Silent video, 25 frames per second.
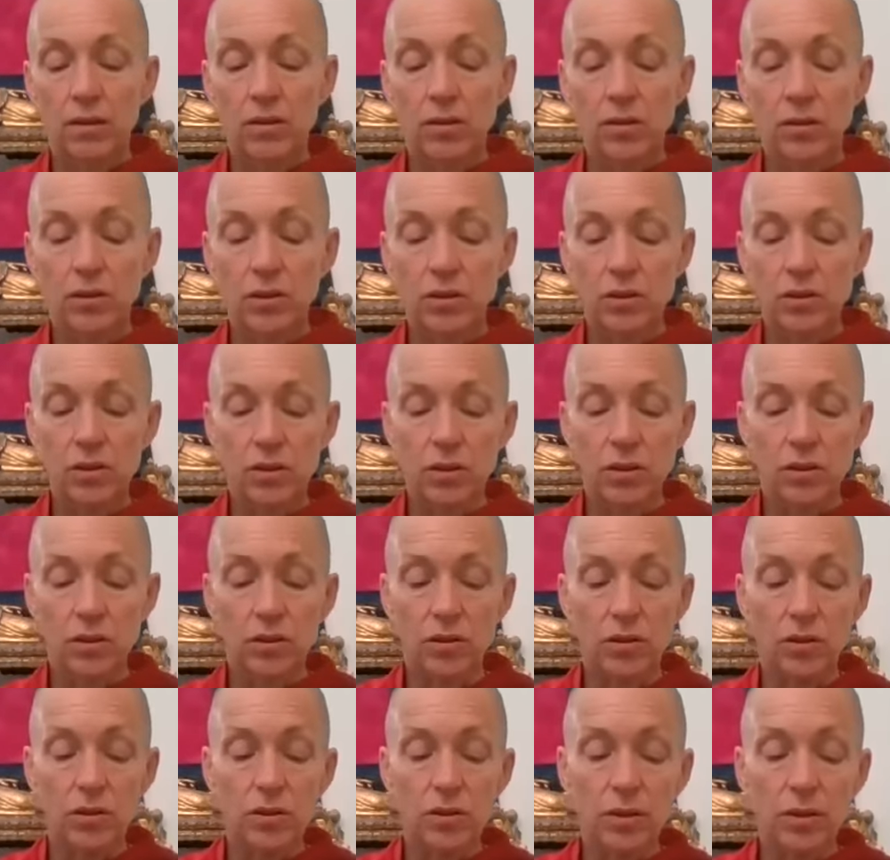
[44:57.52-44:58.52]
So
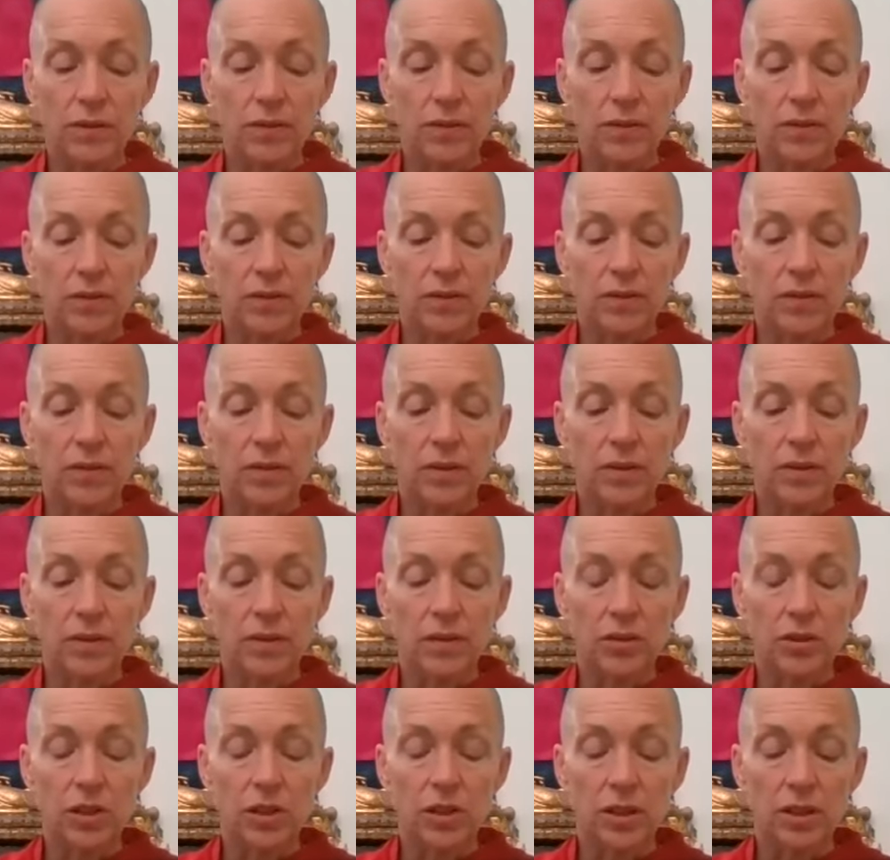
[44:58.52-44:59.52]
you have
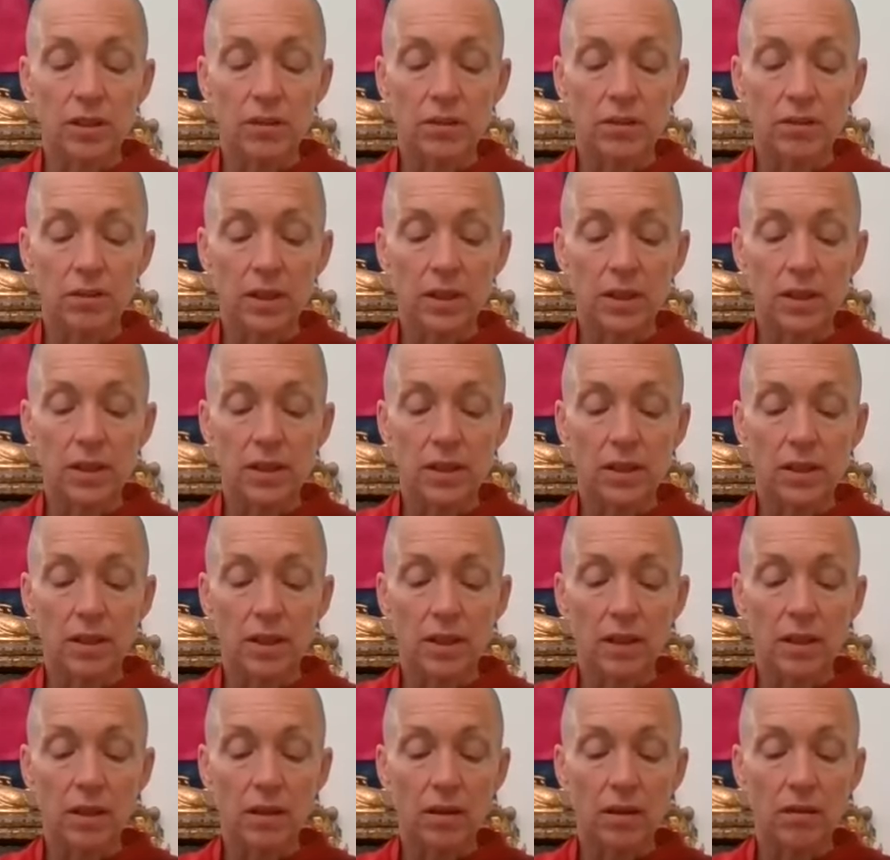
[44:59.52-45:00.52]
generated
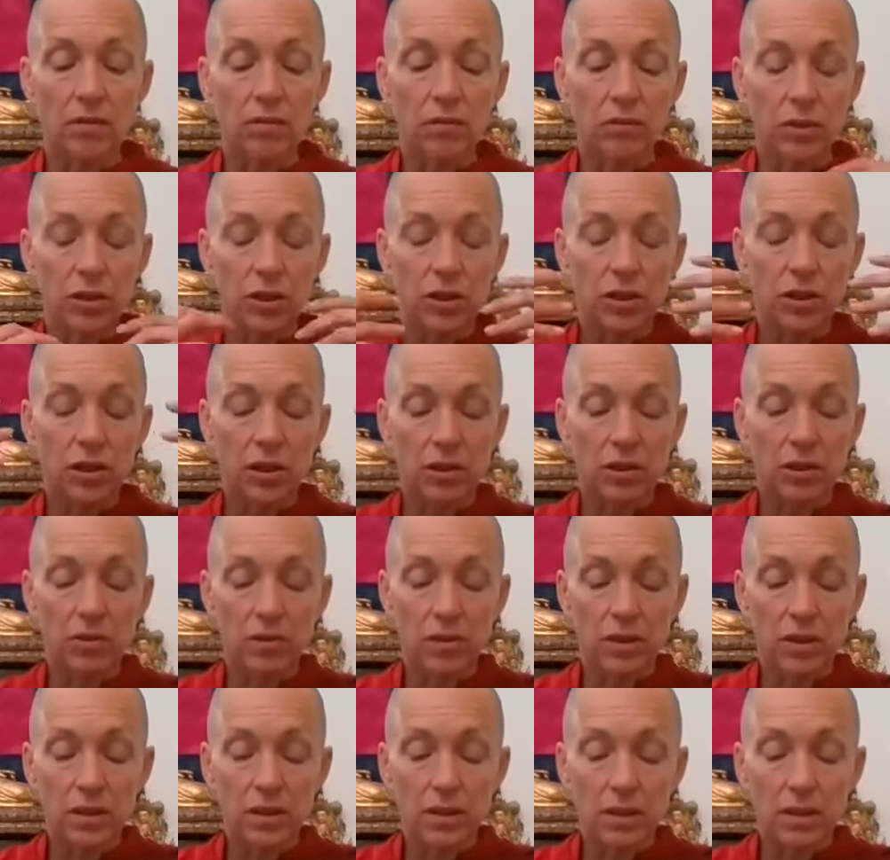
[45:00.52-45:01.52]
a love which
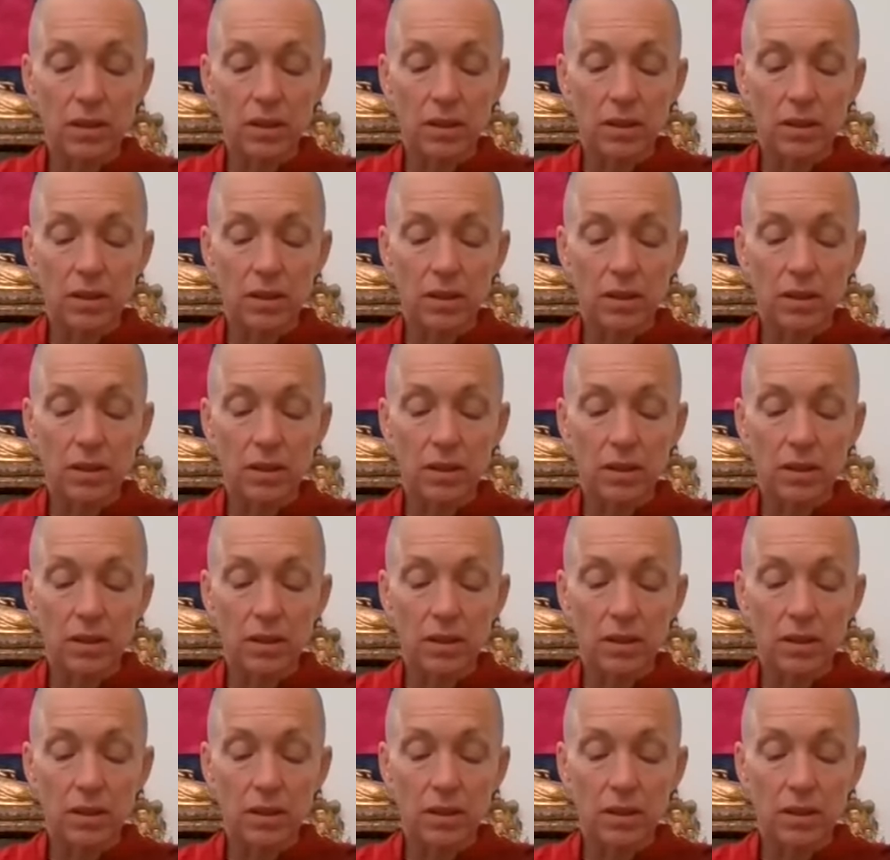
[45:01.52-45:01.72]
goes